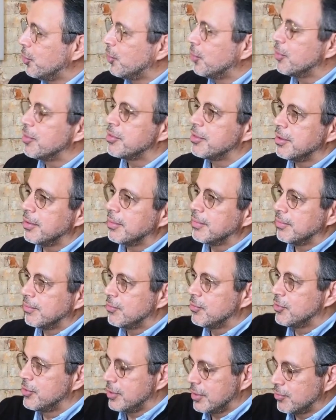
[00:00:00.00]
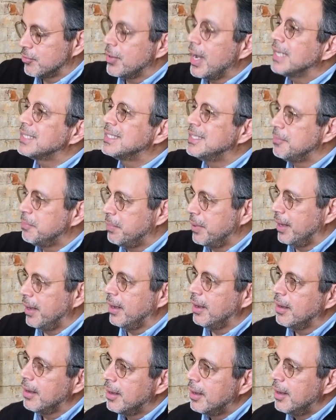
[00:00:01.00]
the
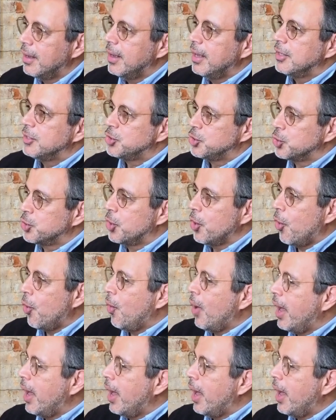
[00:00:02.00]
recipe to go